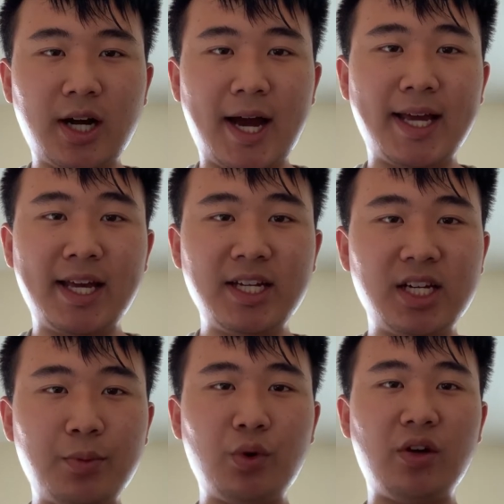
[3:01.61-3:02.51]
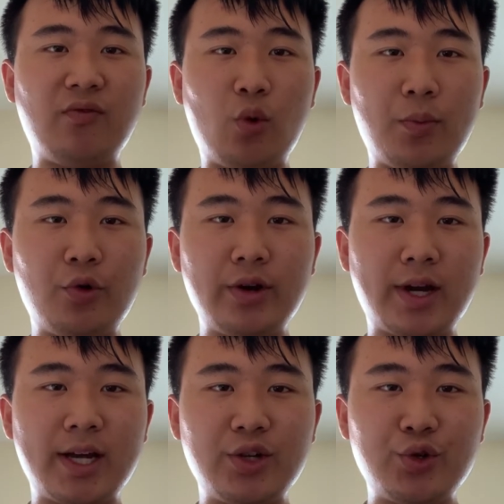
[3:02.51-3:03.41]
I ended up with a
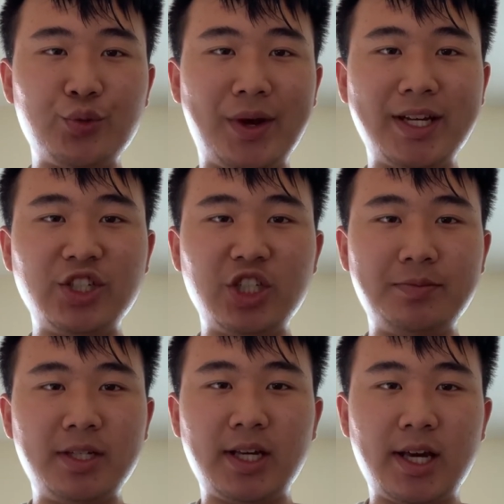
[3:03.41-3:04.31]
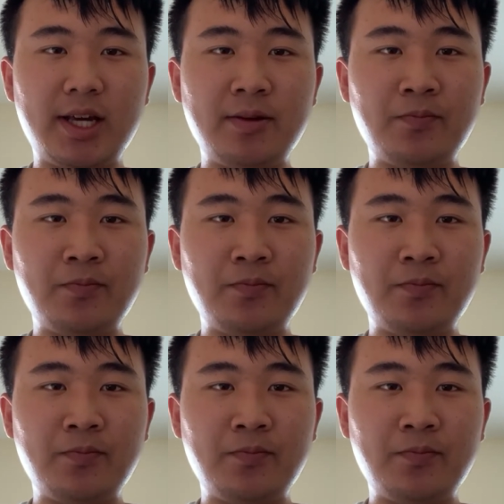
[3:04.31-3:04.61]
4.92 weighted GPA. In